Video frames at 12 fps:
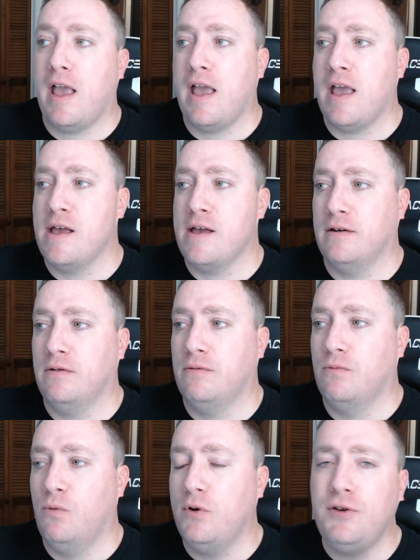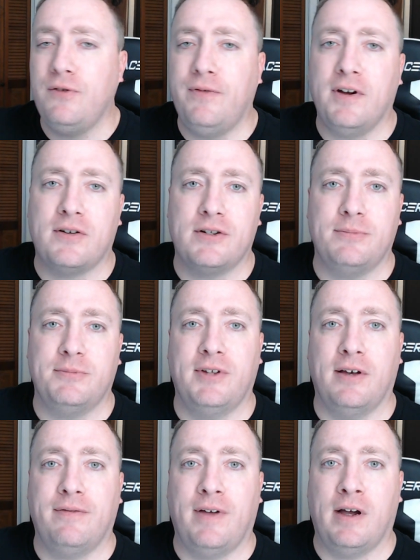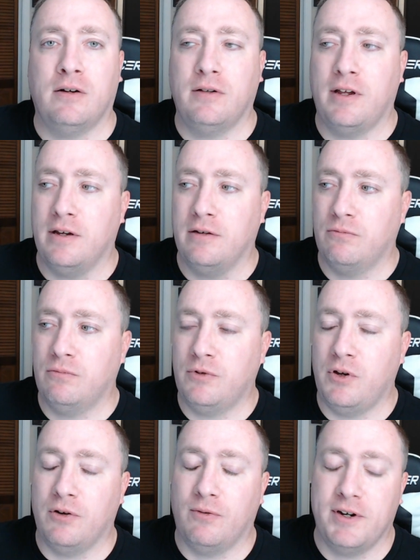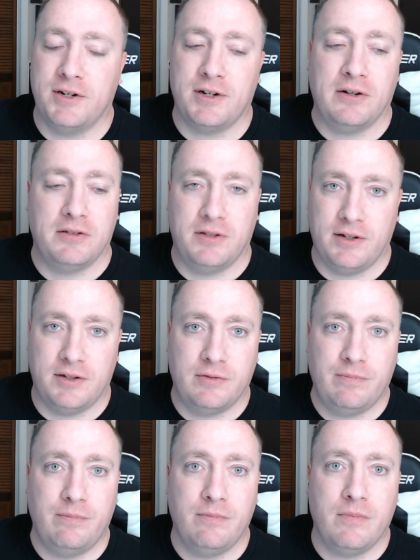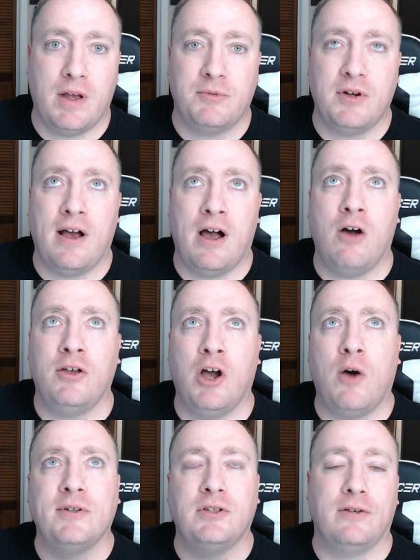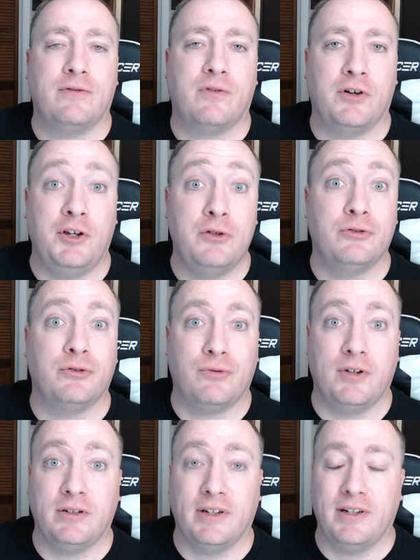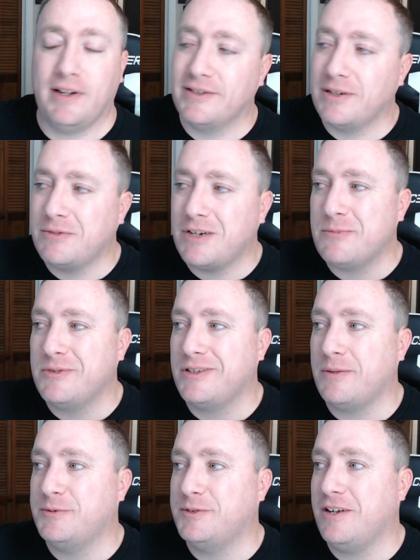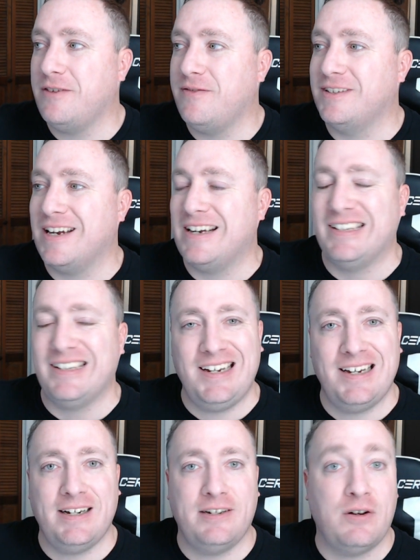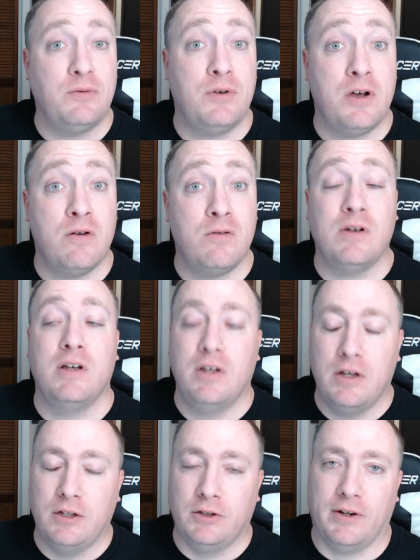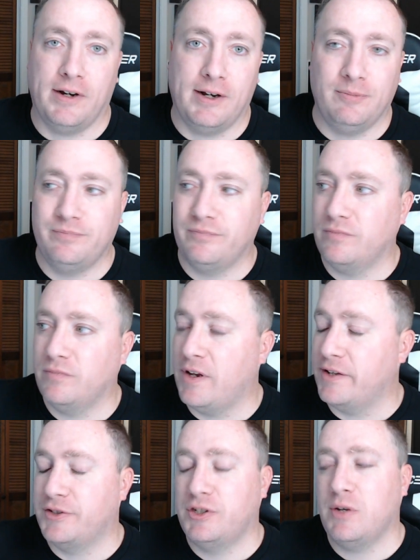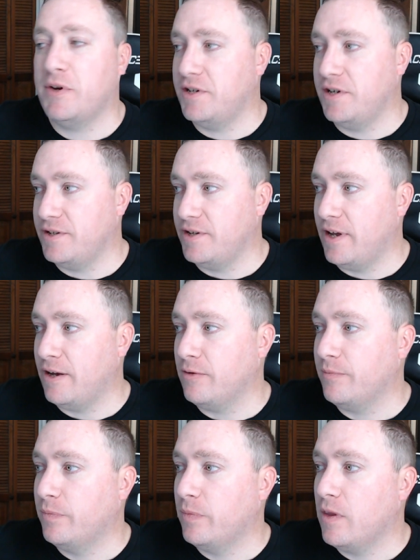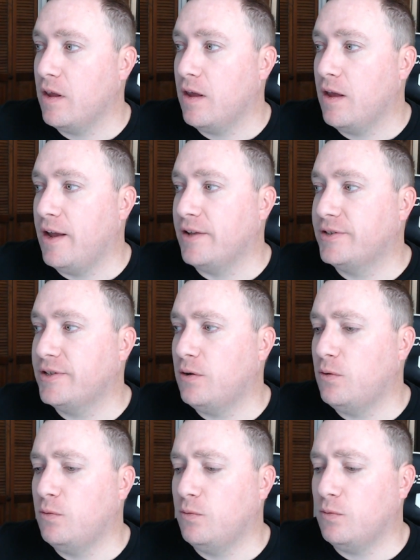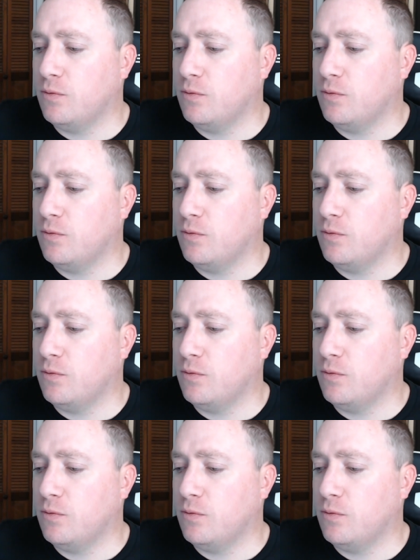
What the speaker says: And once you figure some stuff out and do your research, you always look for user friendly. And sometimes some stuff is kind of like, I don't know. Look it up. It's so much easy now. And so